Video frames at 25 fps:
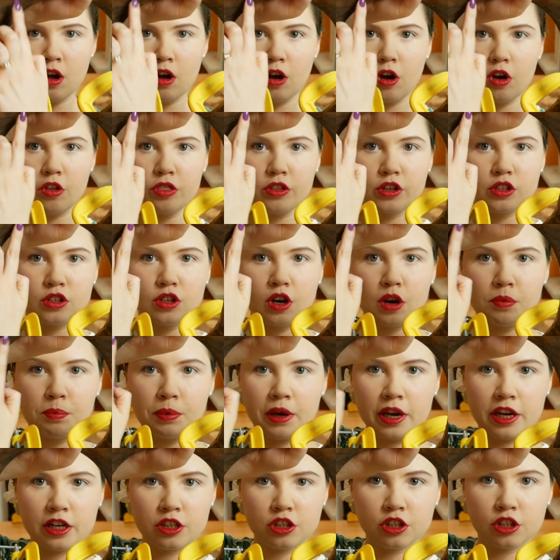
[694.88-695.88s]
on the
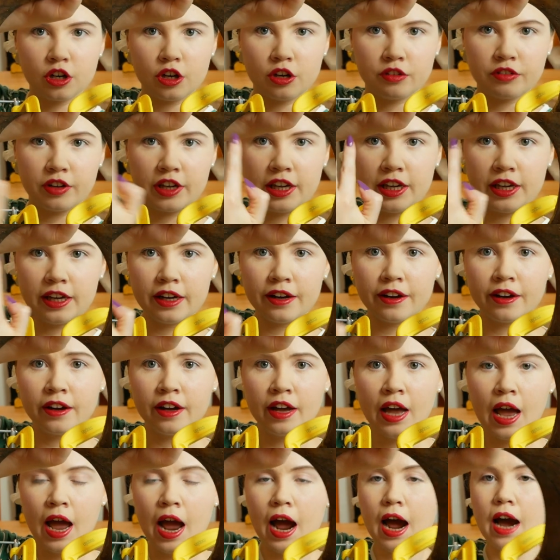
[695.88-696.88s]
top edge over here.
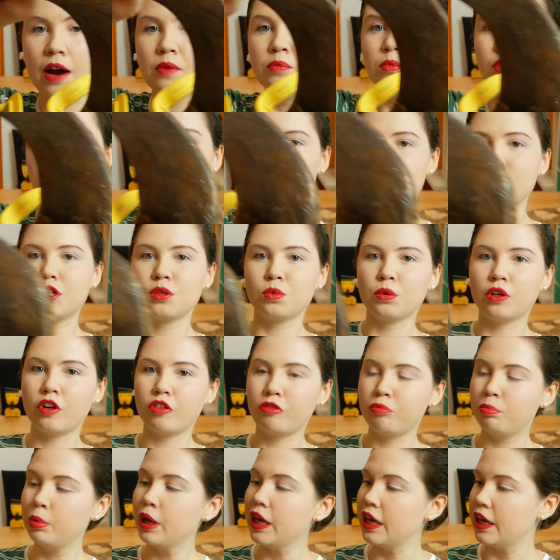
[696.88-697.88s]
And what this would
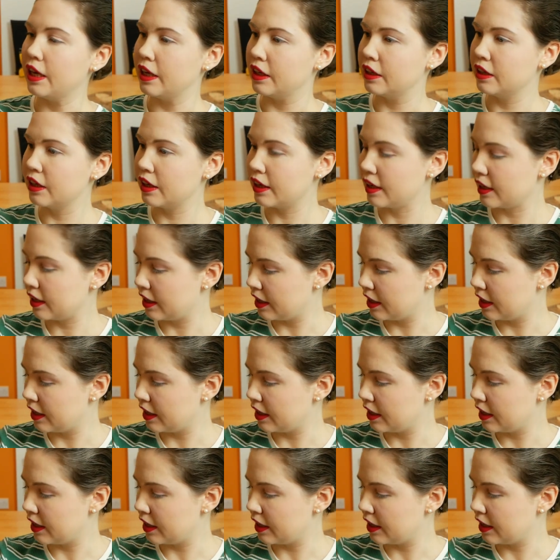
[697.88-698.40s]
have been